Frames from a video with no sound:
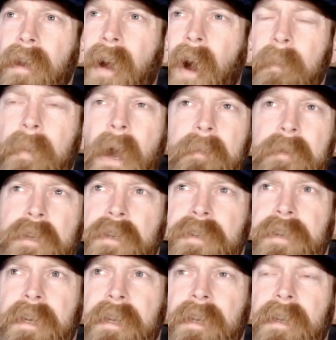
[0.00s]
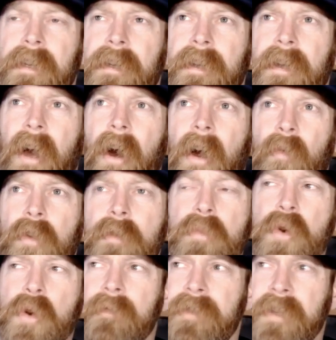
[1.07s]
I'll probably just get
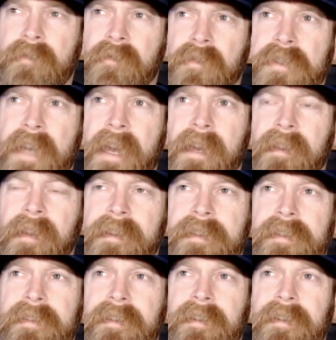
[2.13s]
removed just for saying this.